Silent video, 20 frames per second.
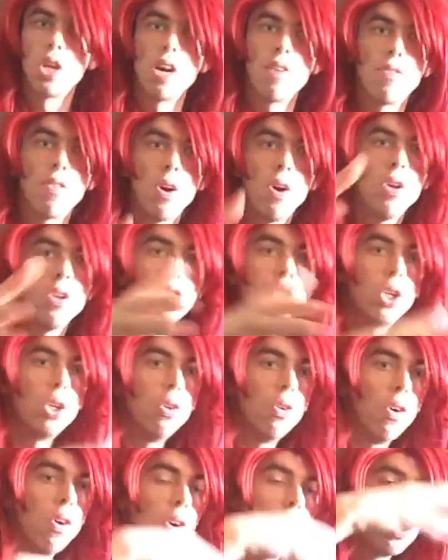you have
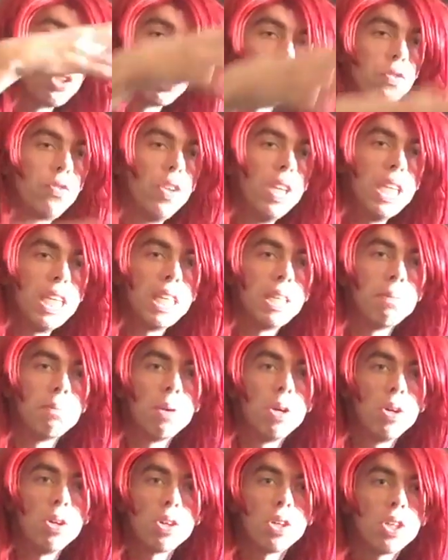also a lot of vegan
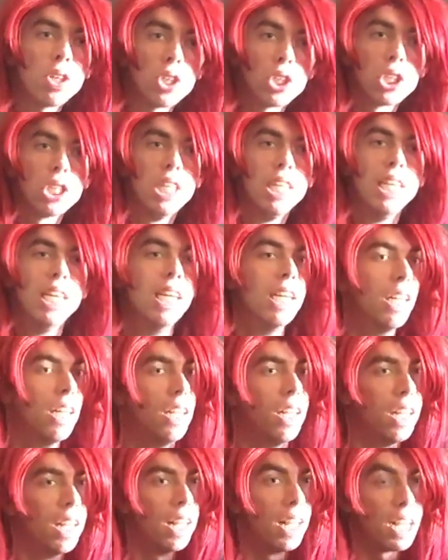burgers.
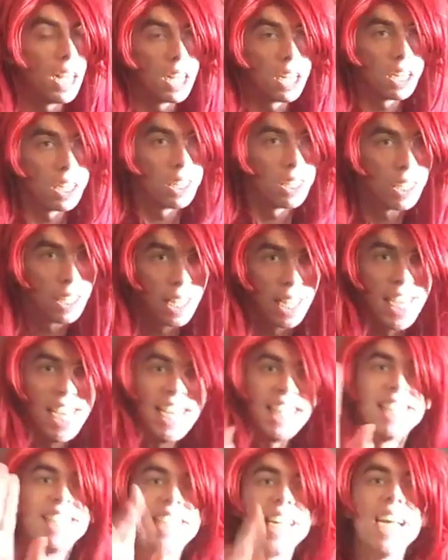
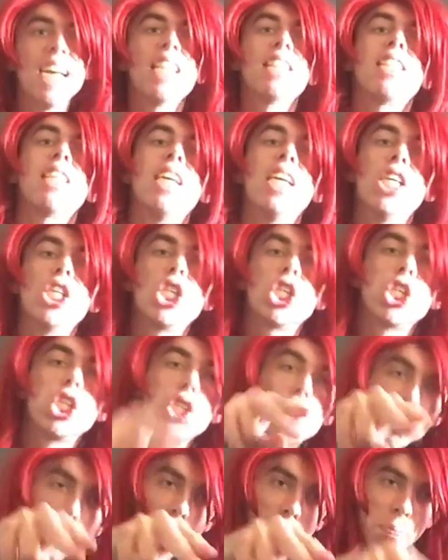Eat that and
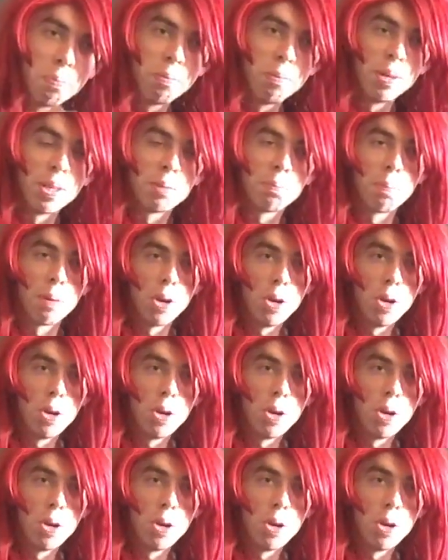stop with